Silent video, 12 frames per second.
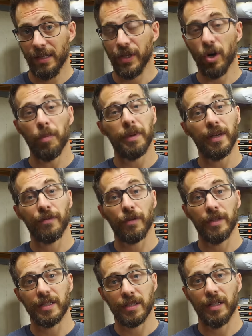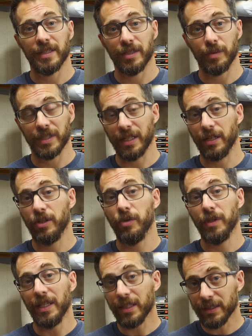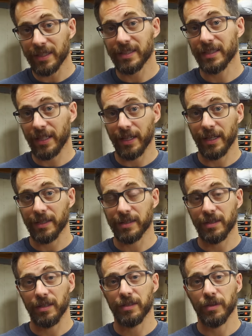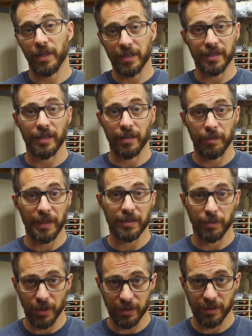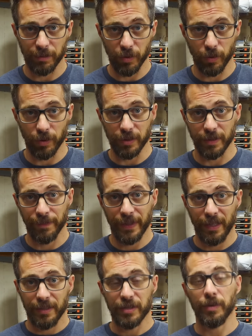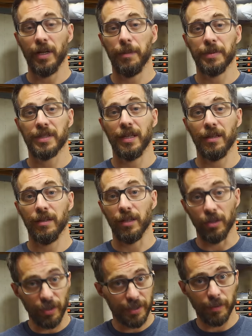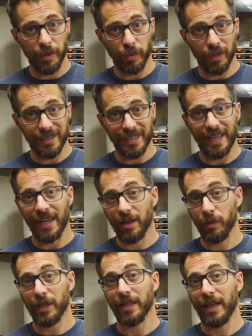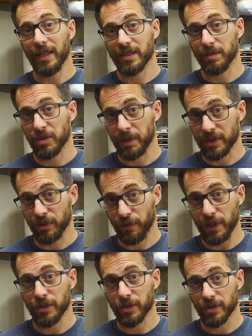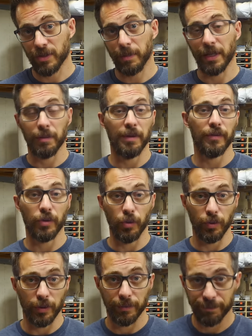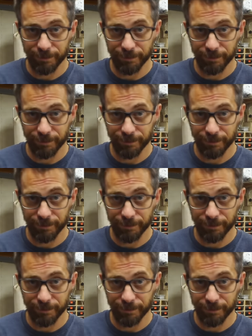The opening for this closet was kind of uniquely sized, so I decided to make some custom doors. This will help us get the look that we want and we can add some special features to make them even cooler.